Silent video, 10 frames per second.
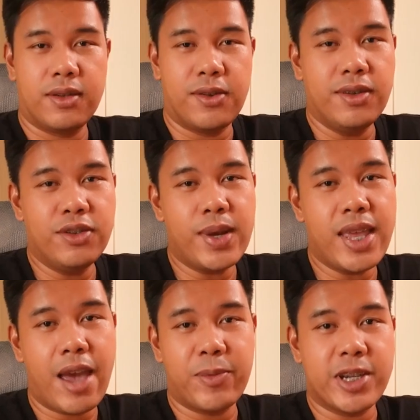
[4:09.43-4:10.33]
So
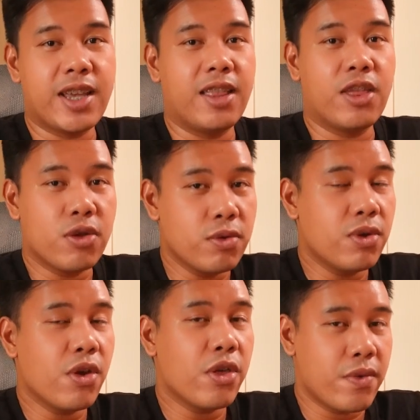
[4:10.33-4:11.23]
usually I present 2
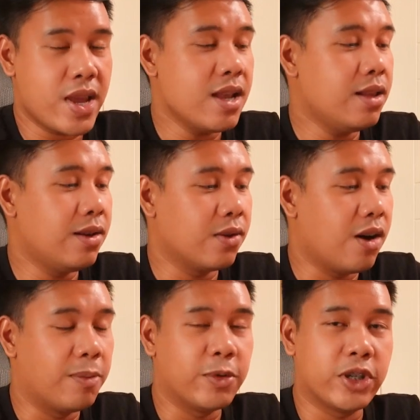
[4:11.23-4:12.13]
to 3
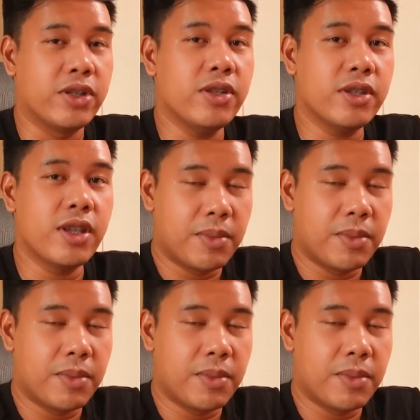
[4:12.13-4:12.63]
logo options,